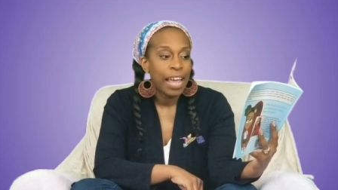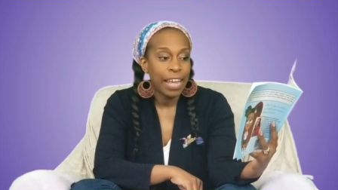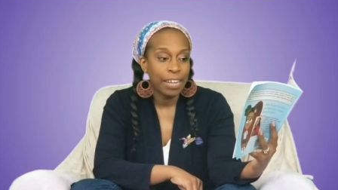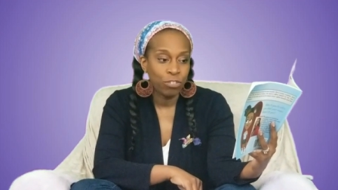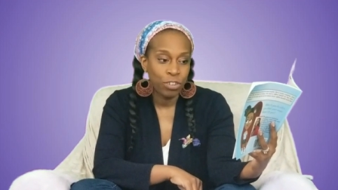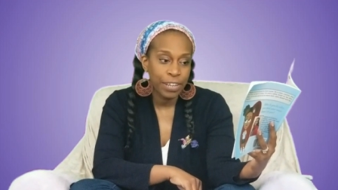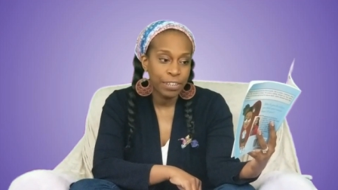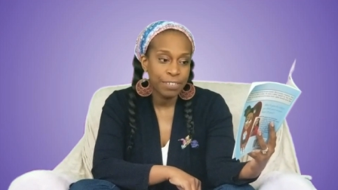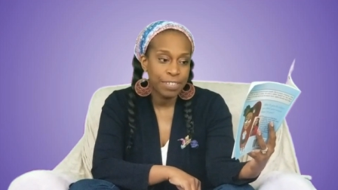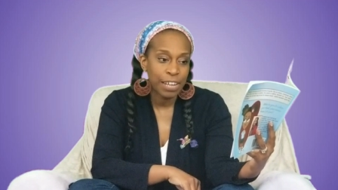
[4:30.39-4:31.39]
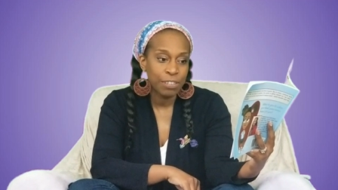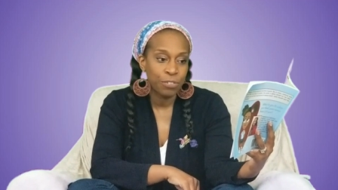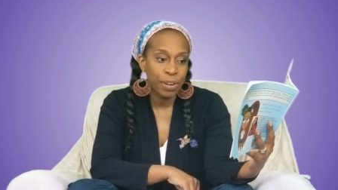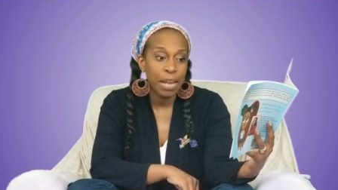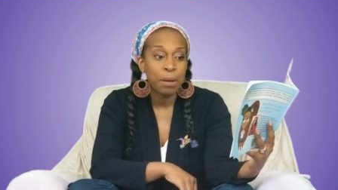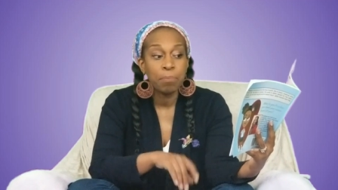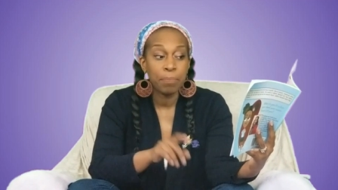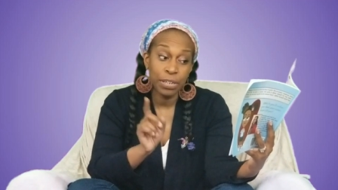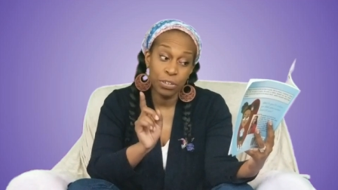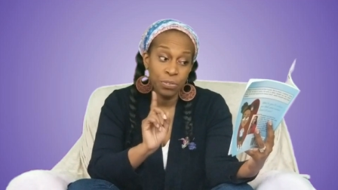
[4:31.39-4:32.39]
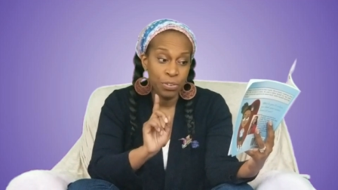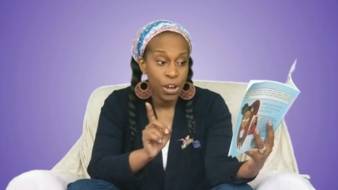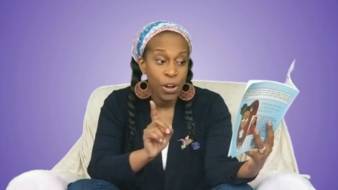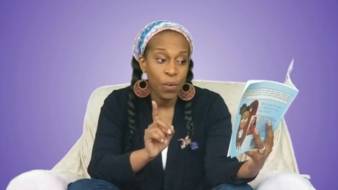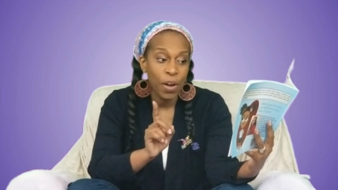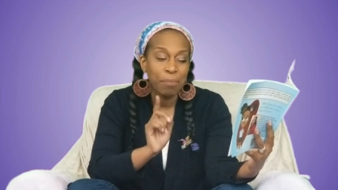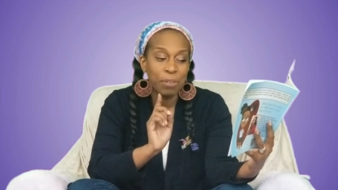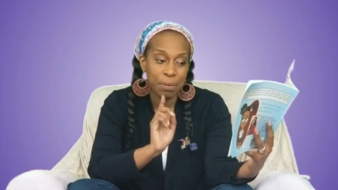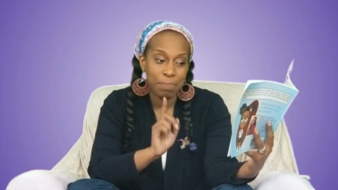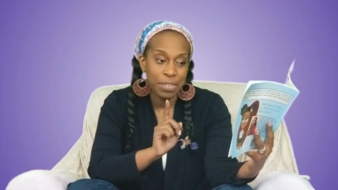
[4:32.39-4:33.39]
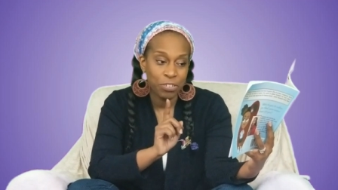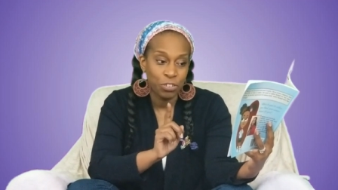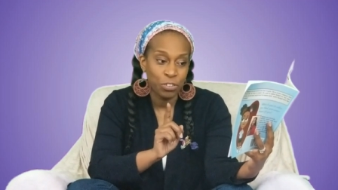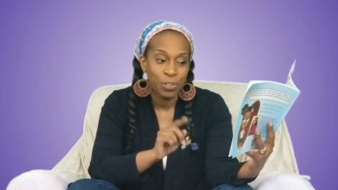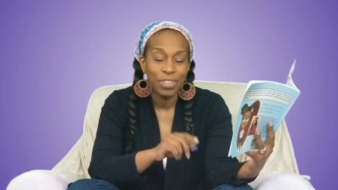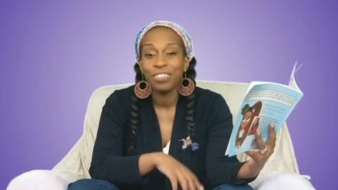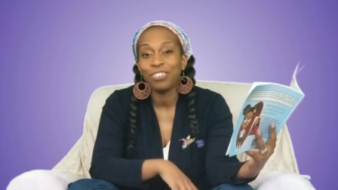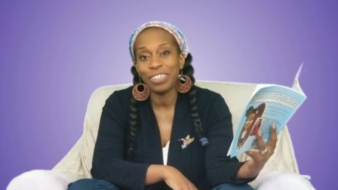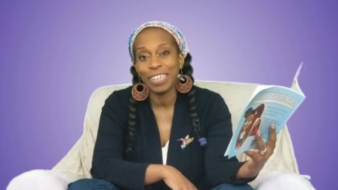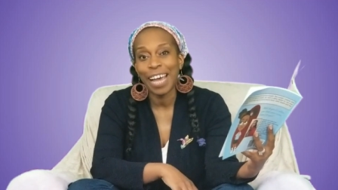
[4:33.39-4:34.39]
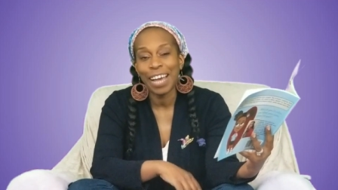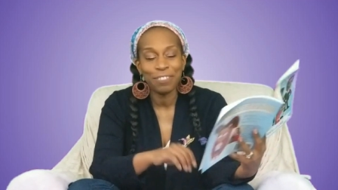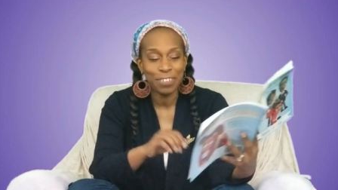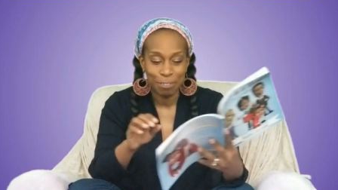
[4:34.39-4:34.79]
And checkers sounds great, but you know I'm going to beat you, she laughed.